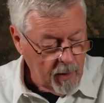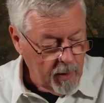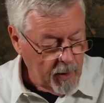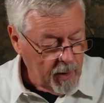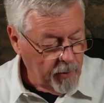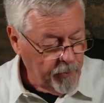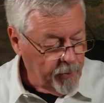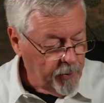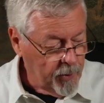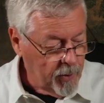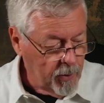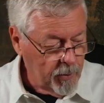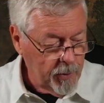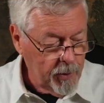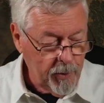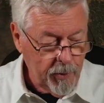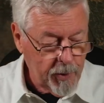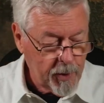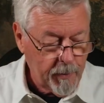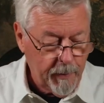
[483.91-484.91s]
if you don't
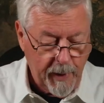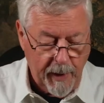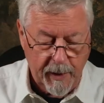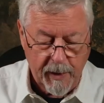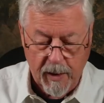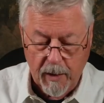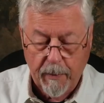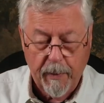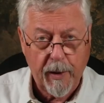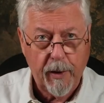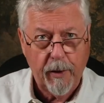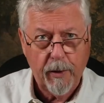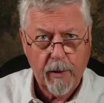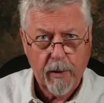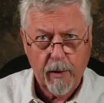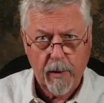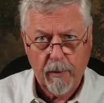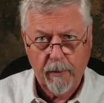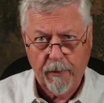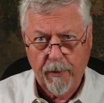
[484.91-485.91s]
use some head cement, you're
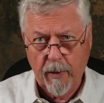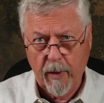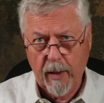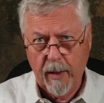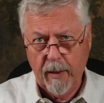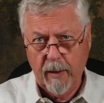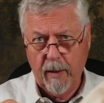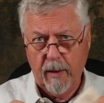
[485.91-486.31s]
going to find